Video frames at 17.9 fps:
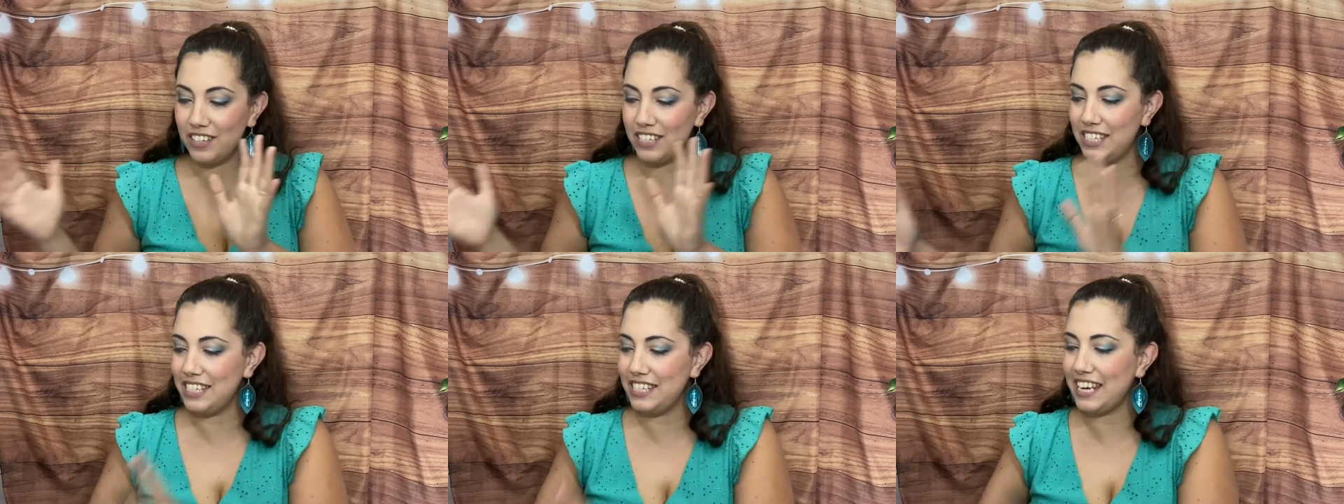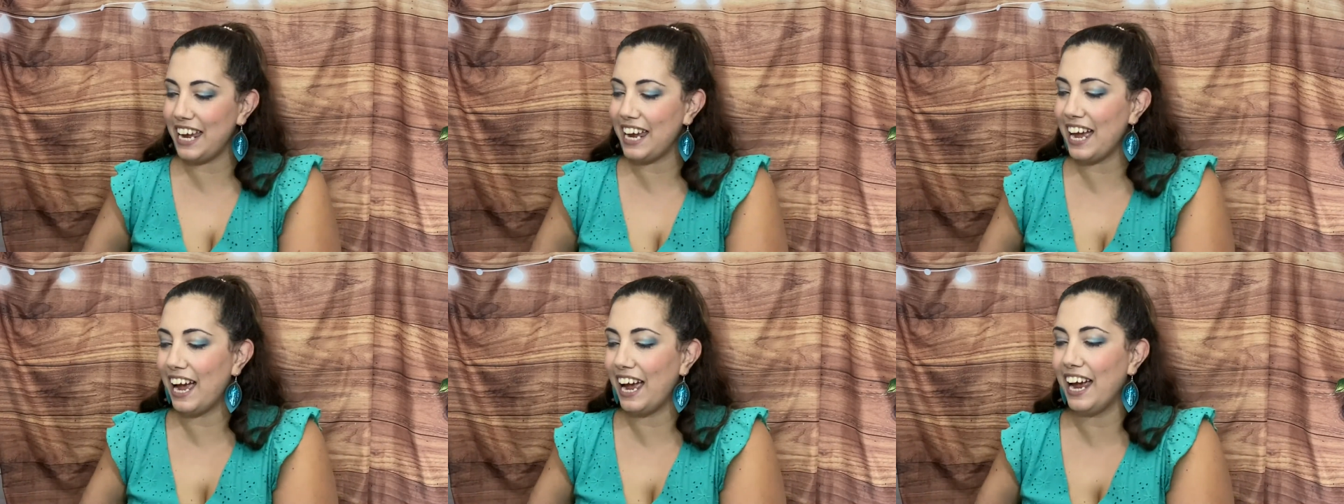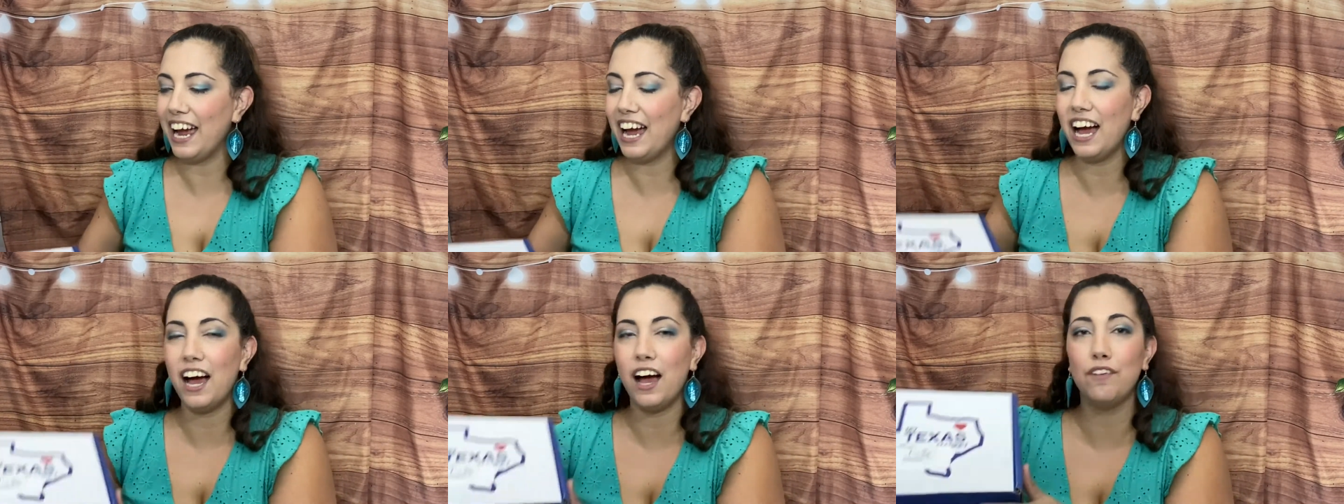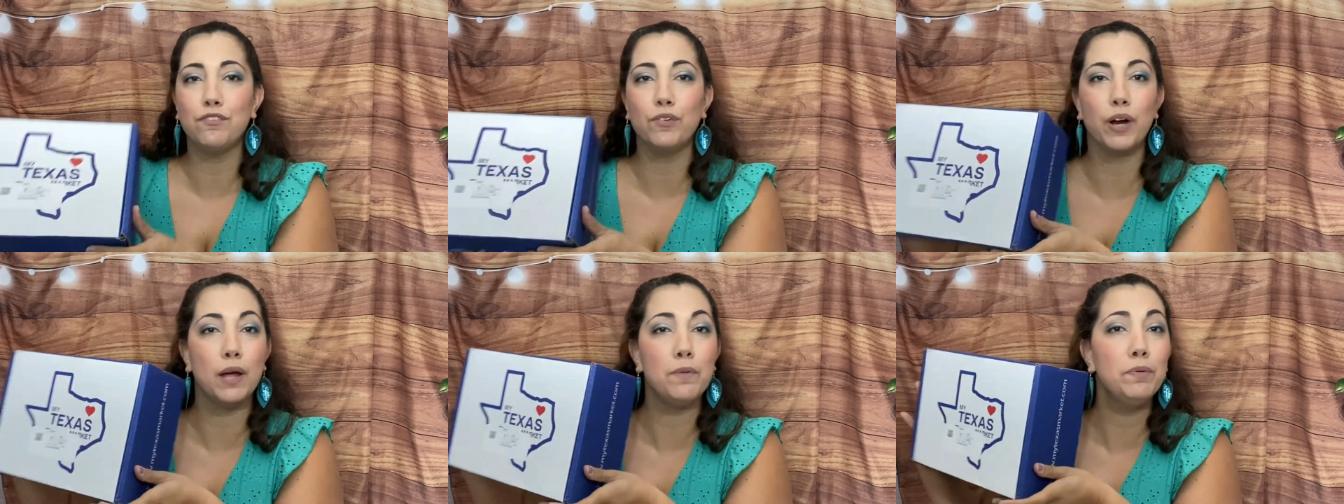Today I have
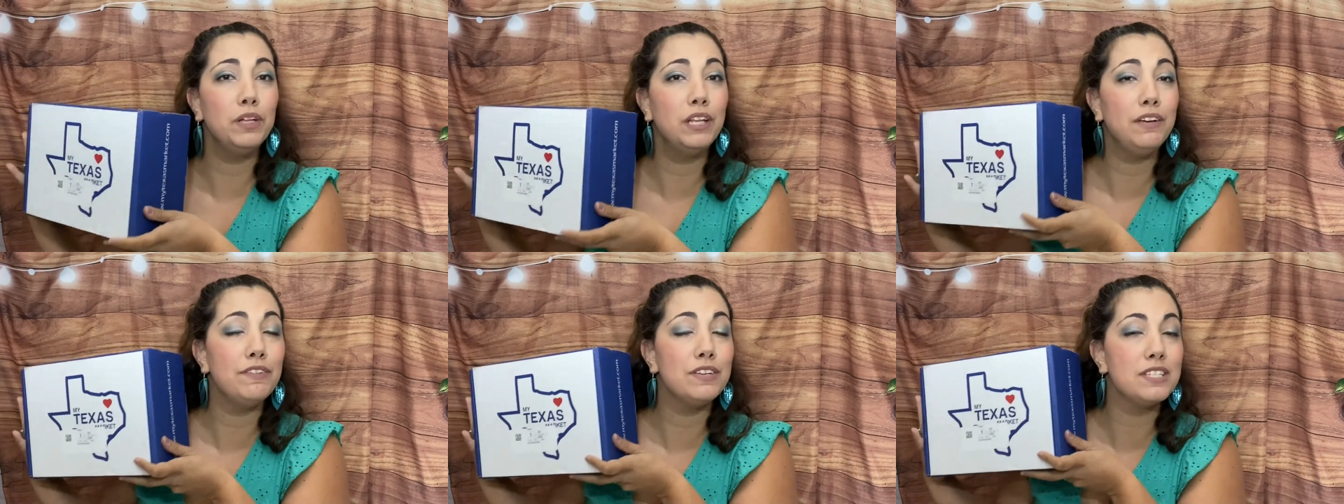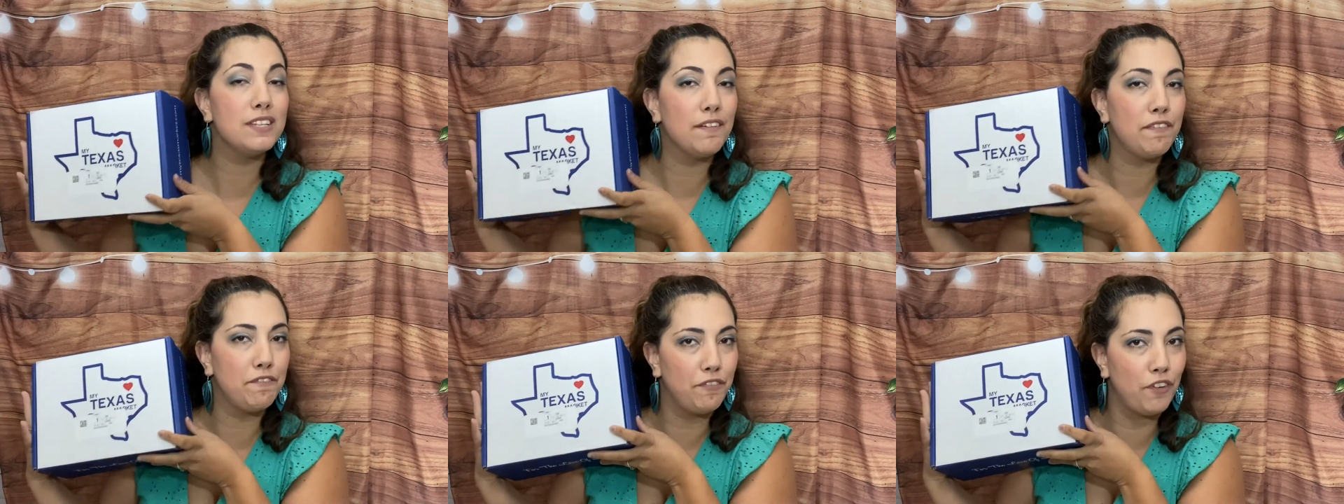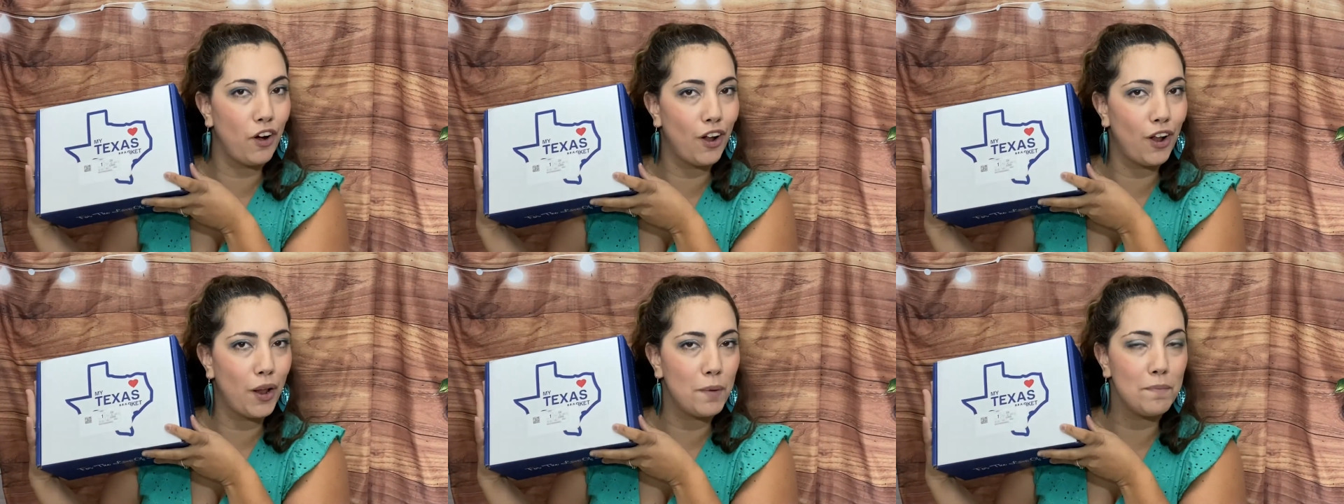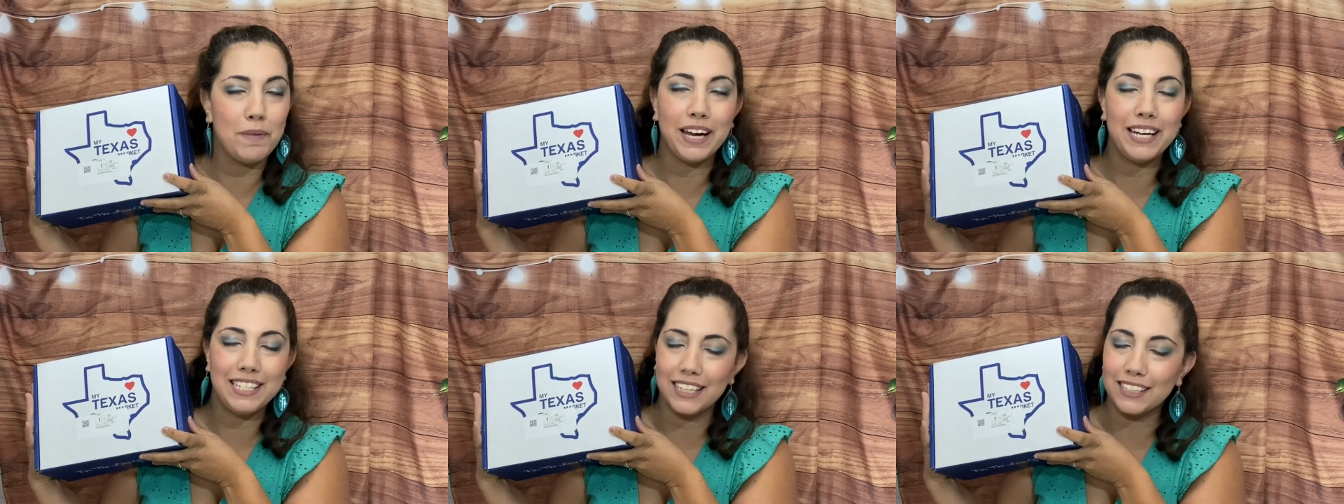what I believe is the full
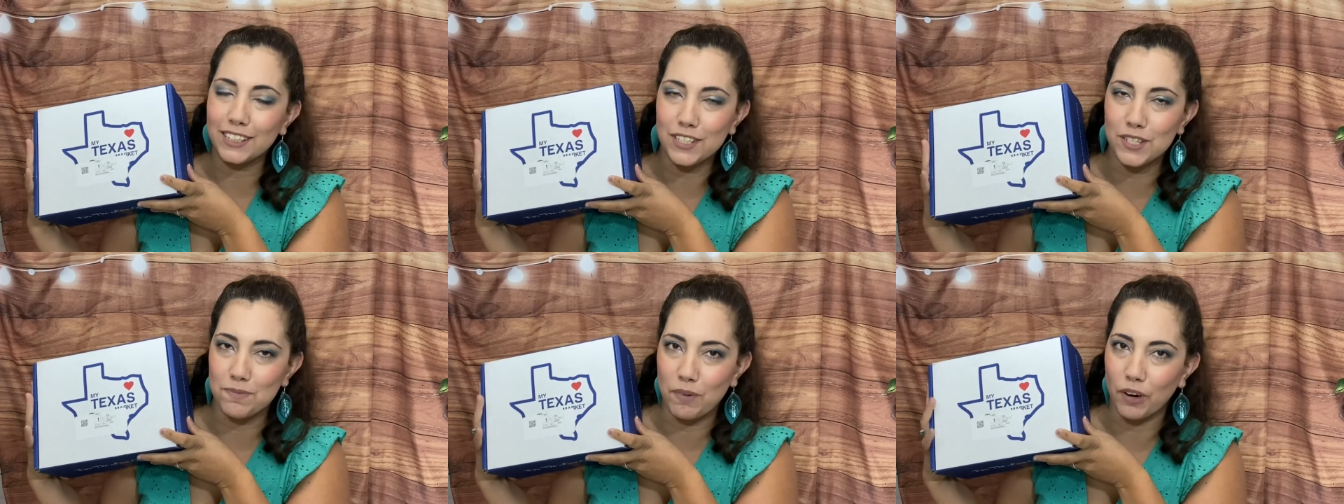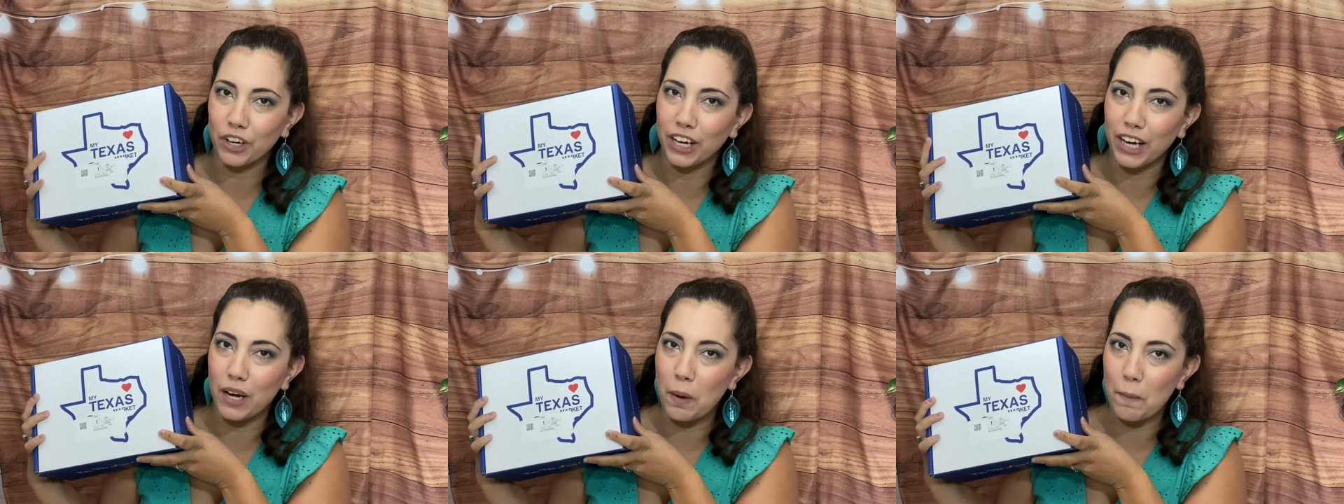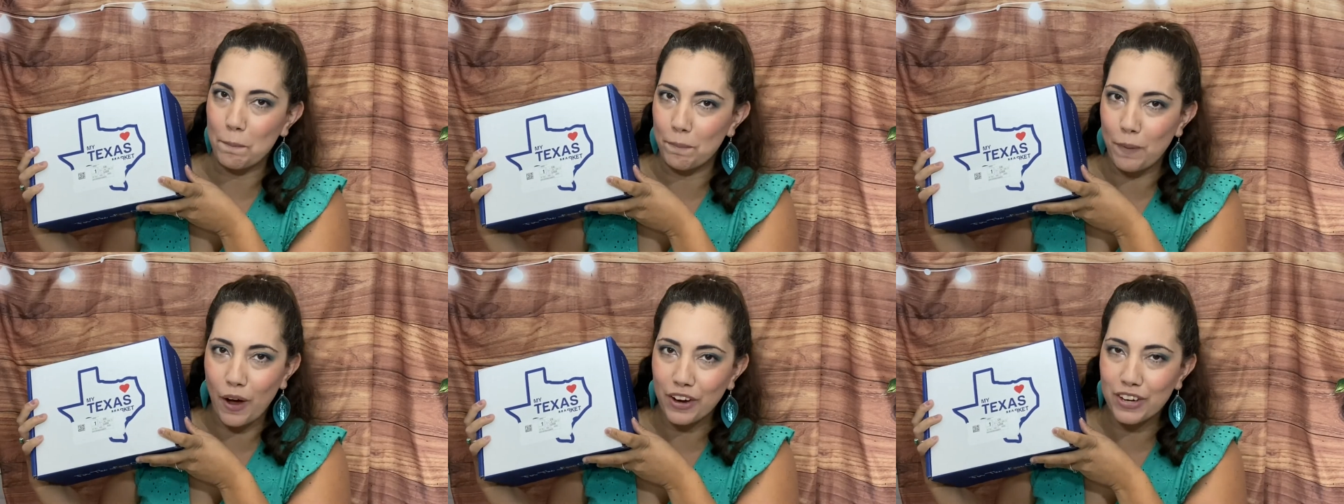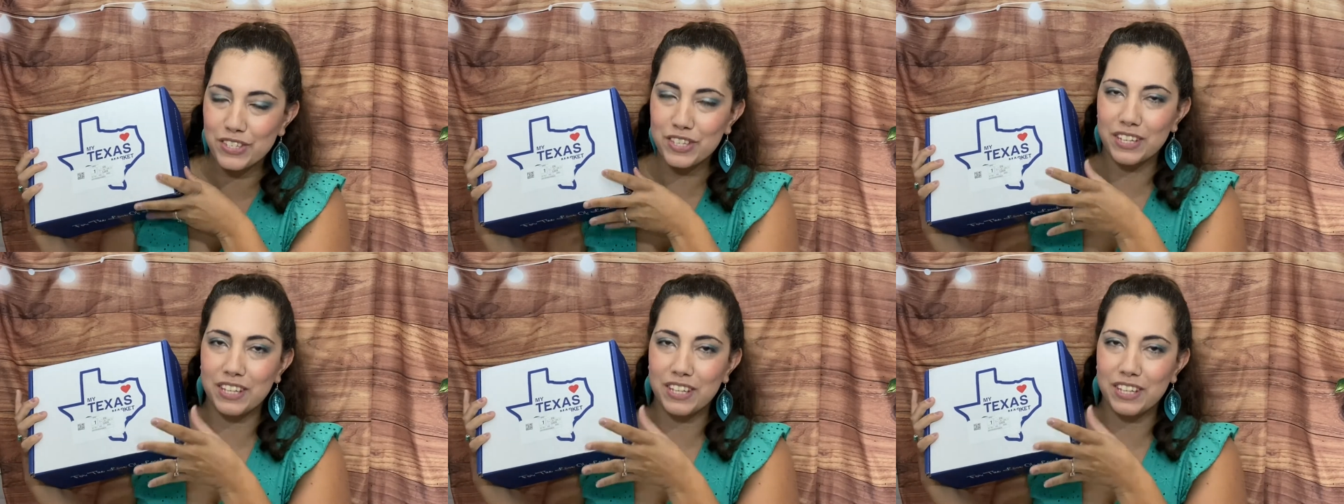My Texas Market box.